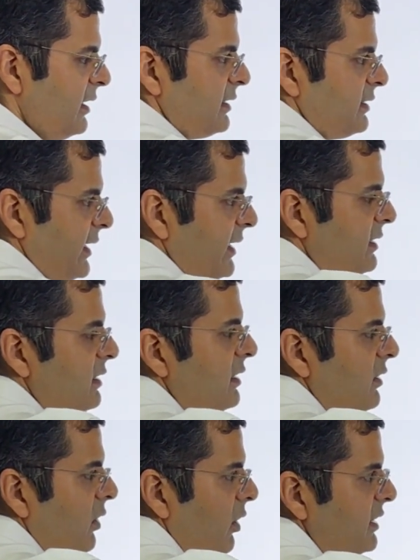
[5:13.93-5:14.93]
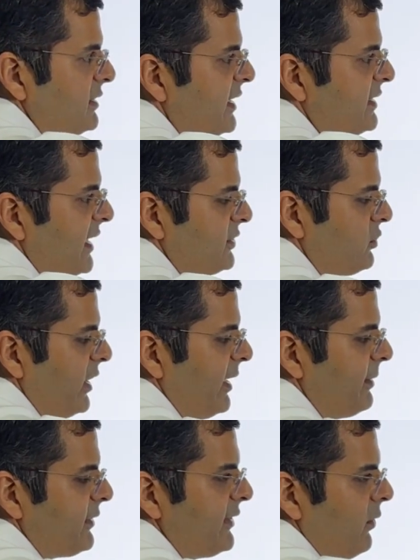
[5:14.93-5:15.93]
then cos x has to lie
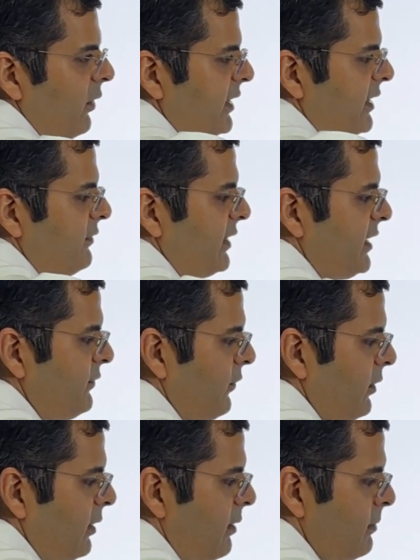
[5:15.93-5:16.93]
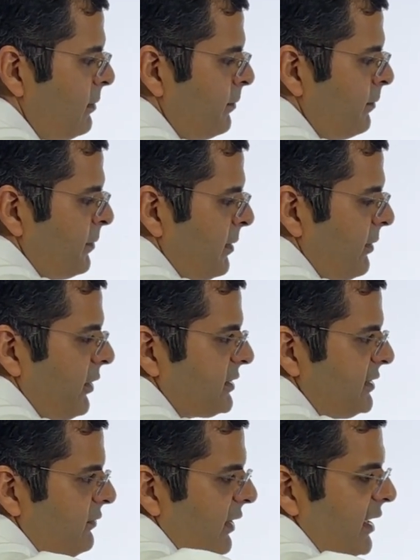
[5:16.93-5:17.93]
between quadrant 1 and 4. Because
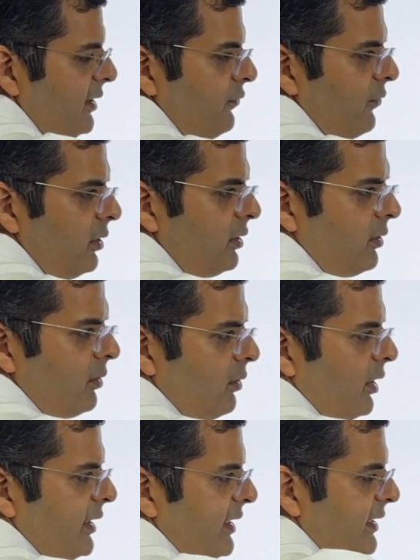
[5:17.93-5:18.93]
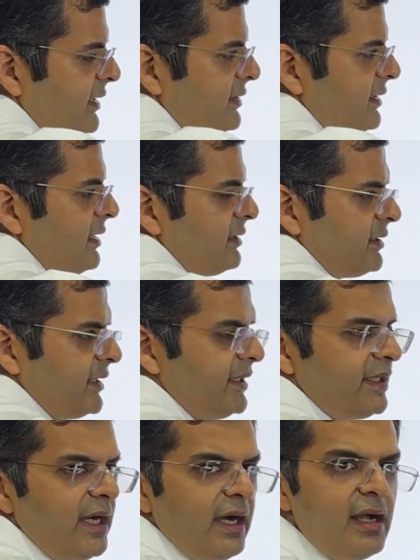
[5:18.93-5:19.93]
in 1 and 4 quadrants,
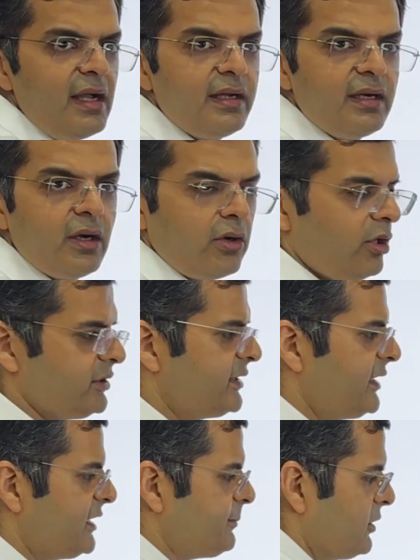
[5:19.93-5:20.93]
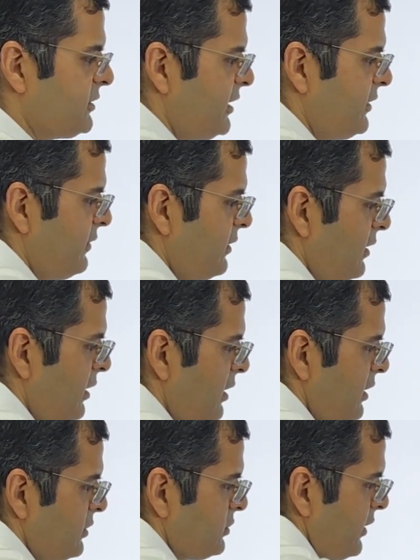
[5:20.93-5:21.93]
cos theta is positive.
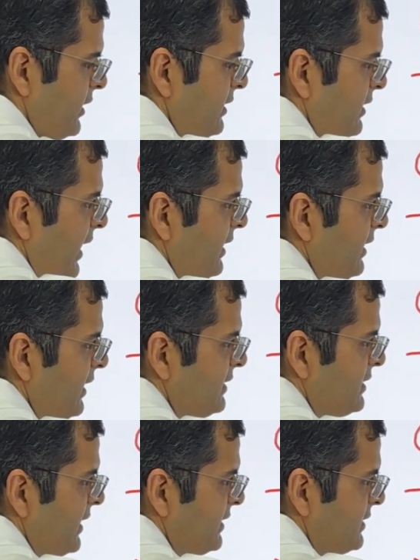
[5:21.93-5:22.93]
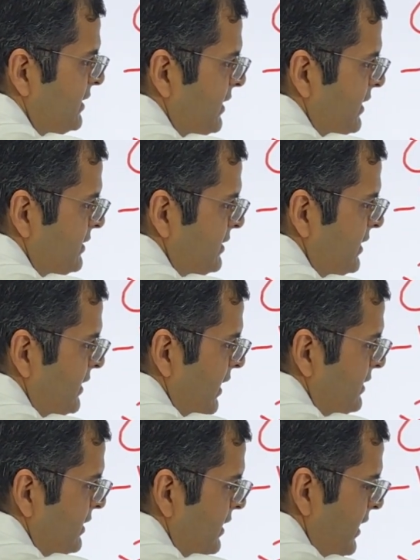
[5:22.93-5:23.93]
So in that case, let's say there is
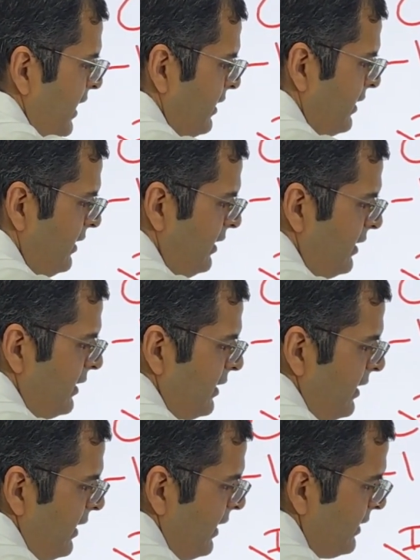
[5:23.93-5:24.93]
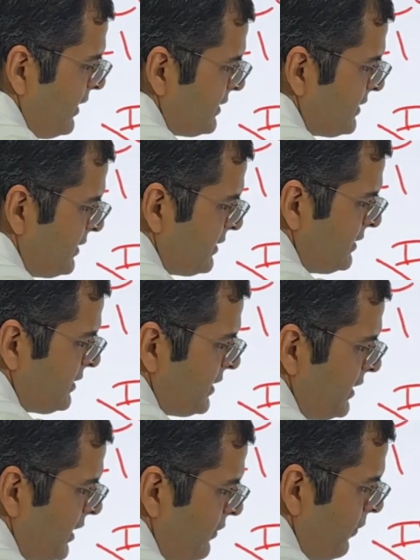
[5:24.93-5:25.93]
theta 3 angle, and let's say this is
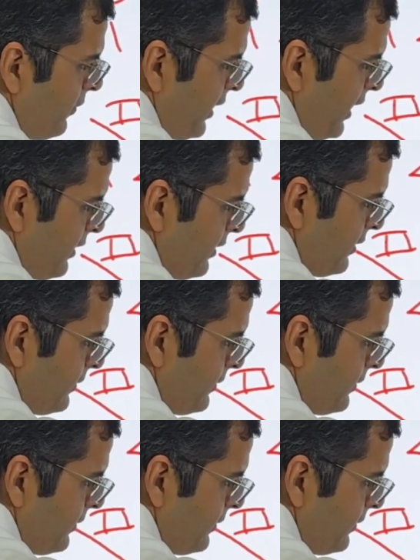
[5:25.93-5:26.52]
theta 4 angle.